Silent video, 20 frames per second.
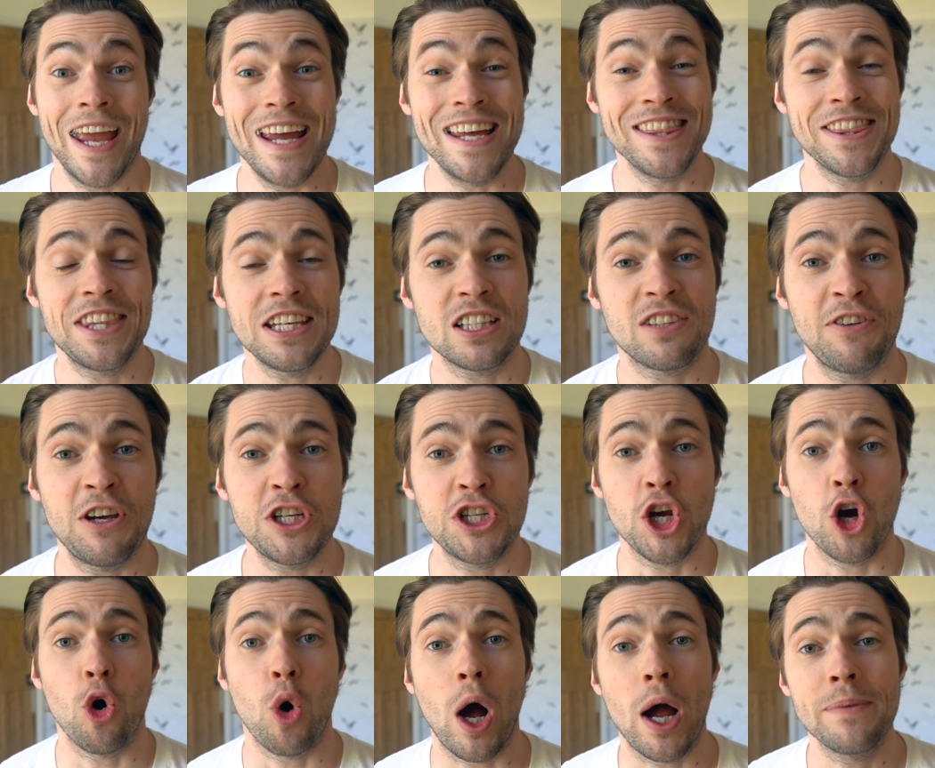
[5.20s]
In this
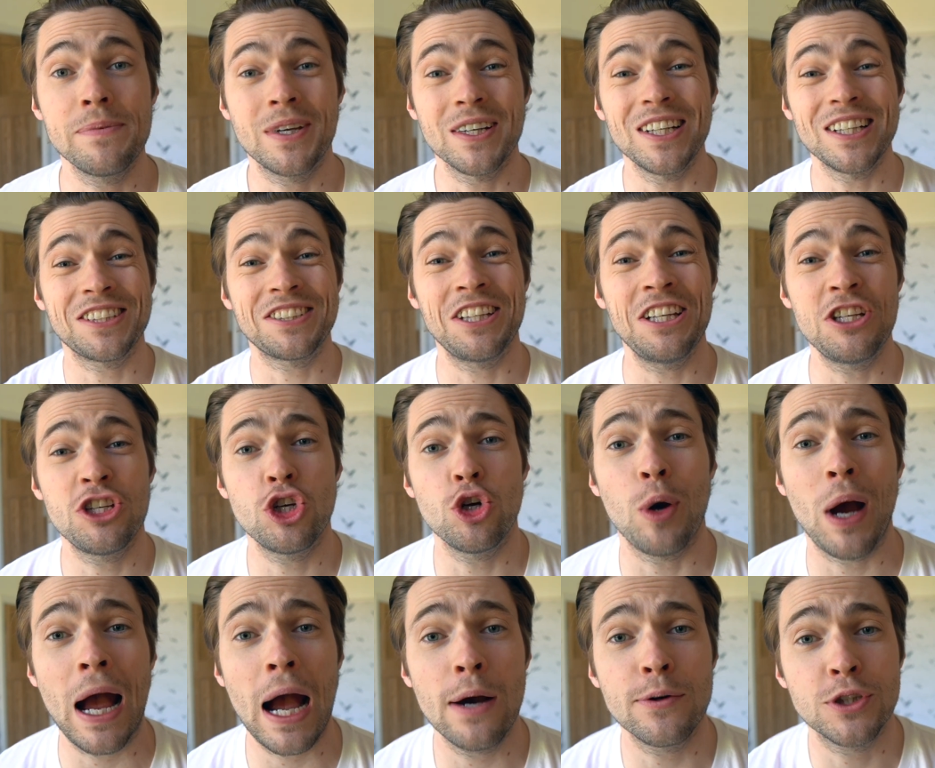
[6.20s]
video, I'm gonna teach
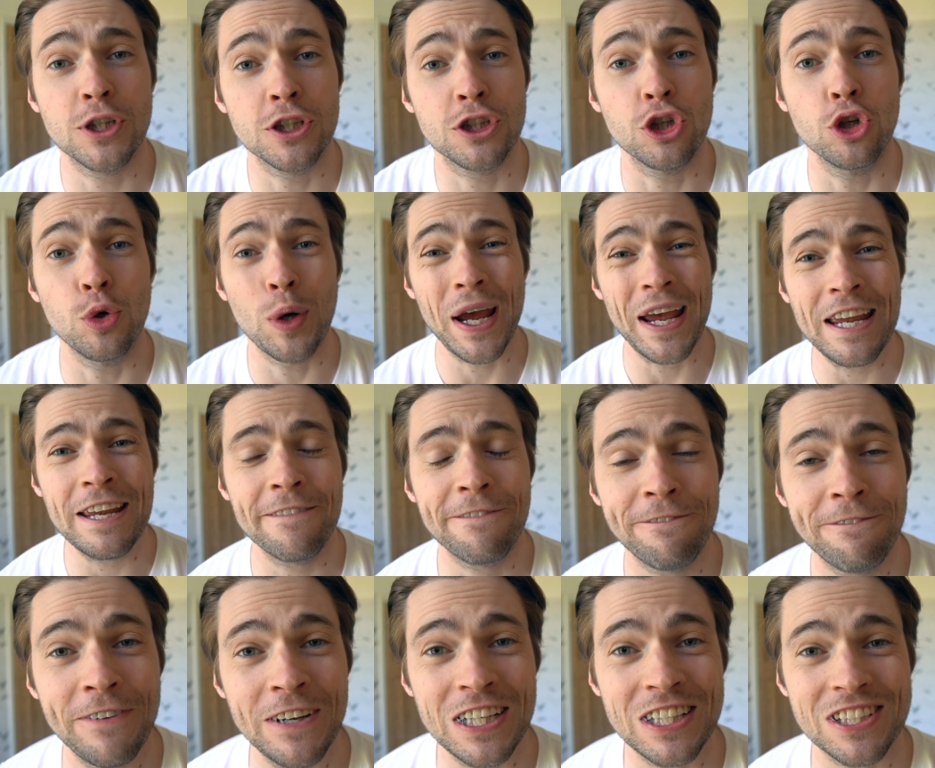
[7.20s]
you how to do a
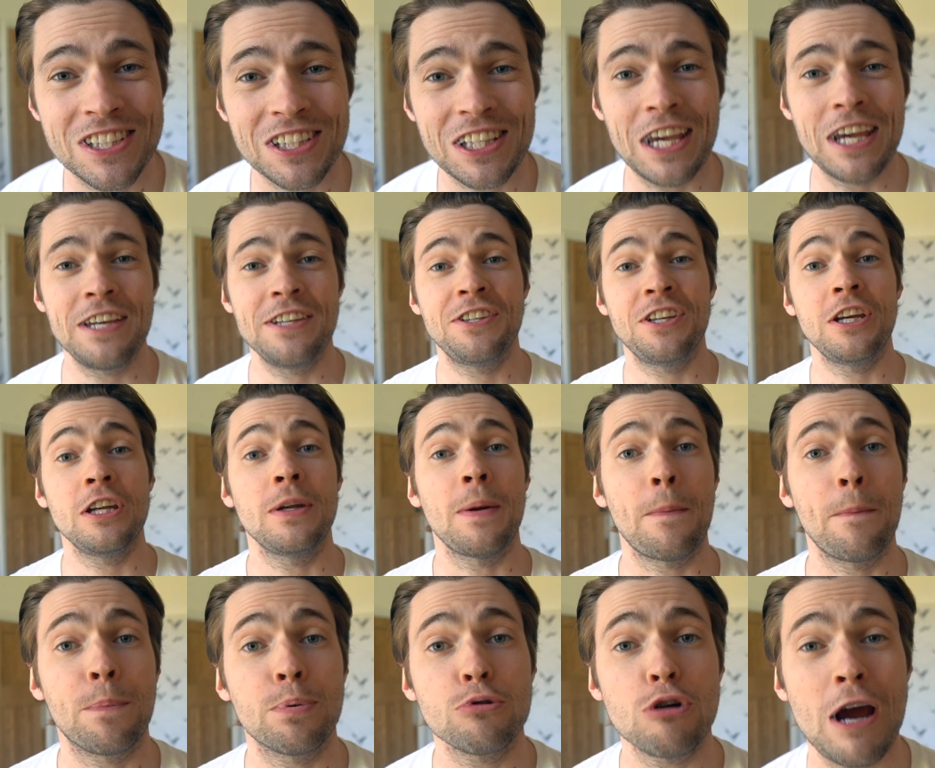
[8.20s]
figure skating
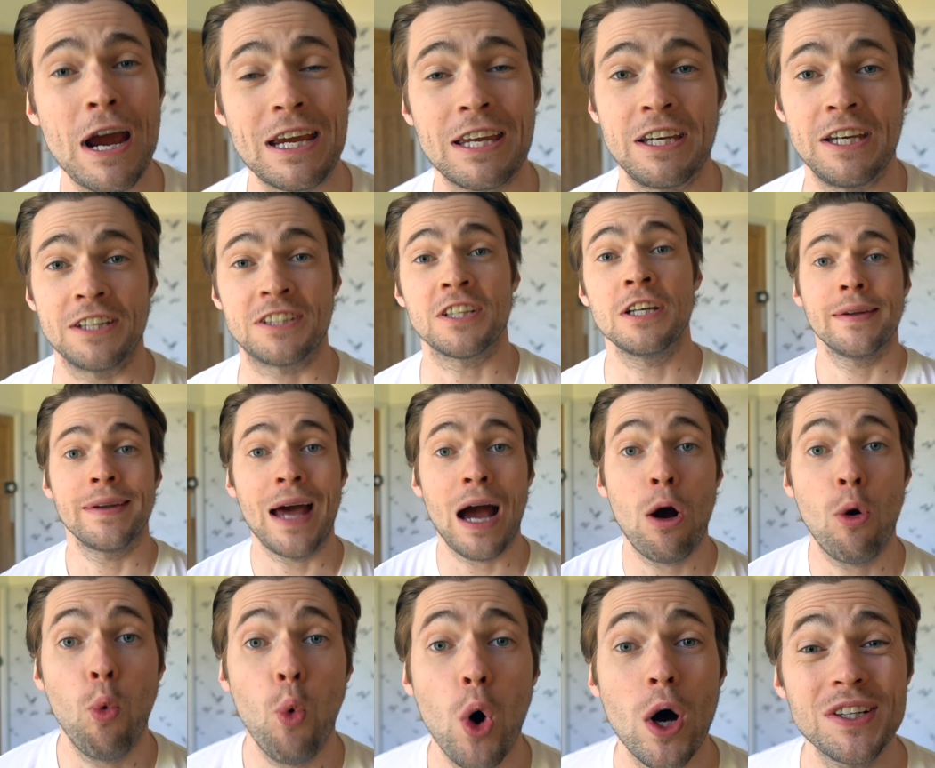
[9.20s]
bracket.
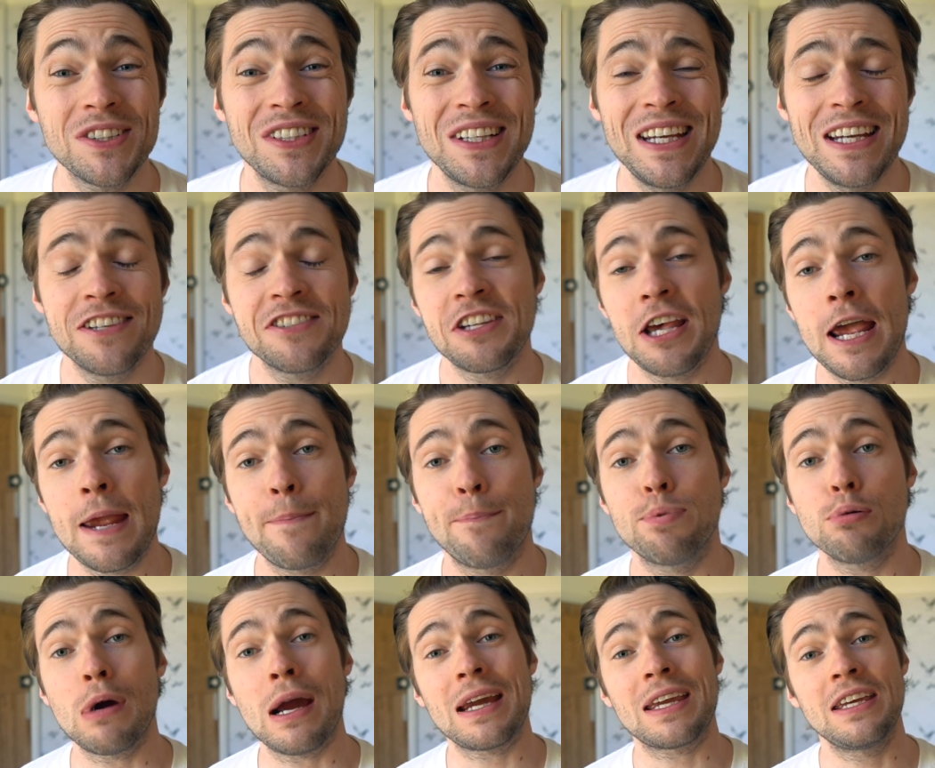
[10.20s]
Now, what is a
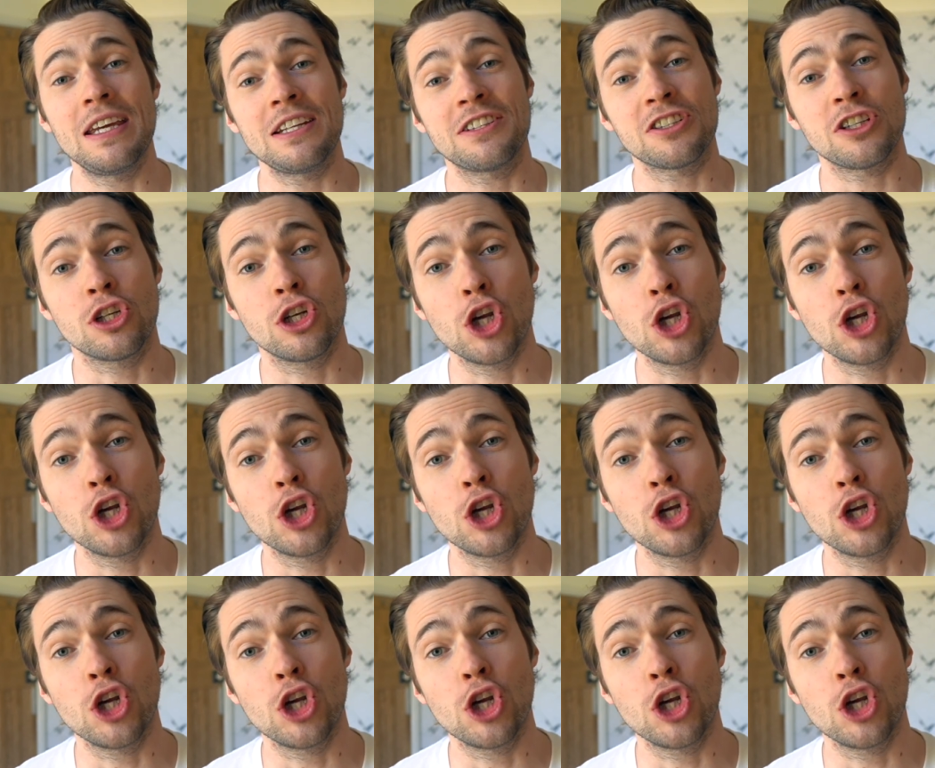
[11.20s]
bracket?